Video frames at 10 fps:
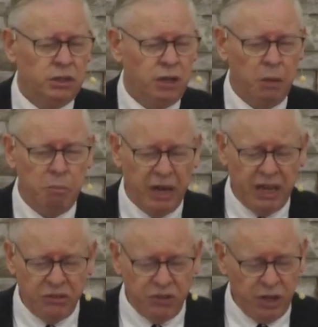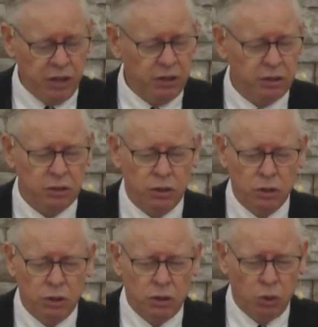amazing,
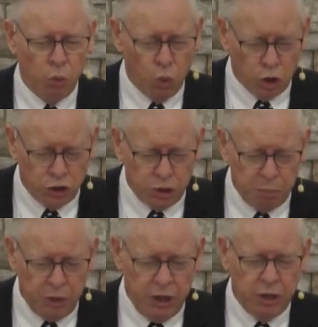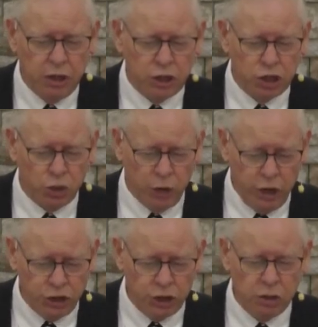worshiping
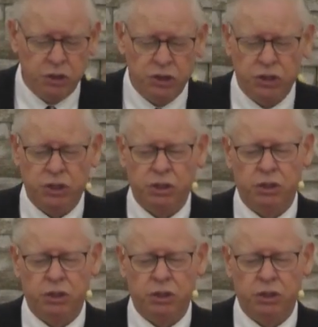creatures